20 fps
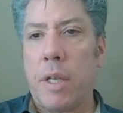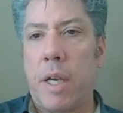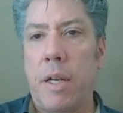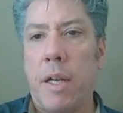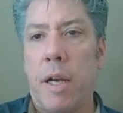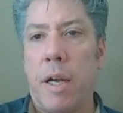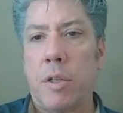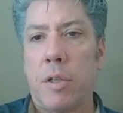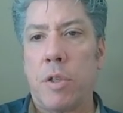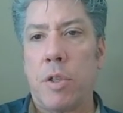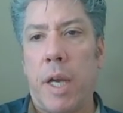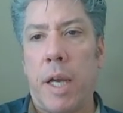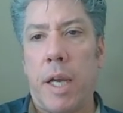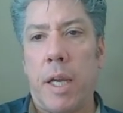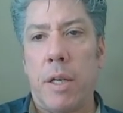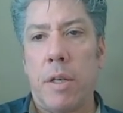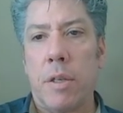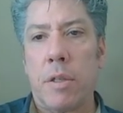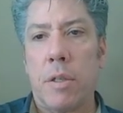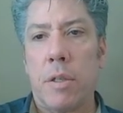had not
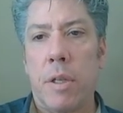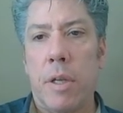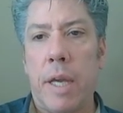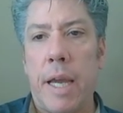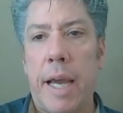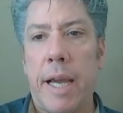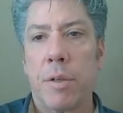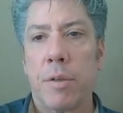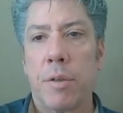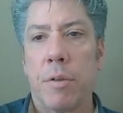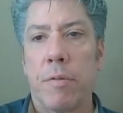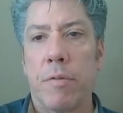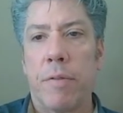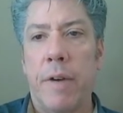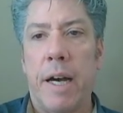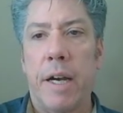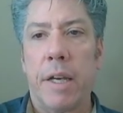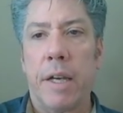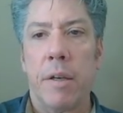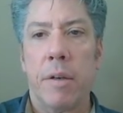changed. The actual
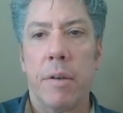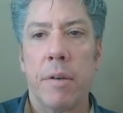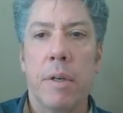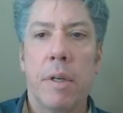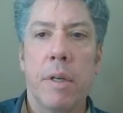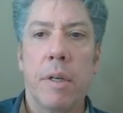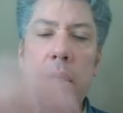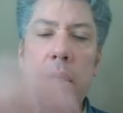value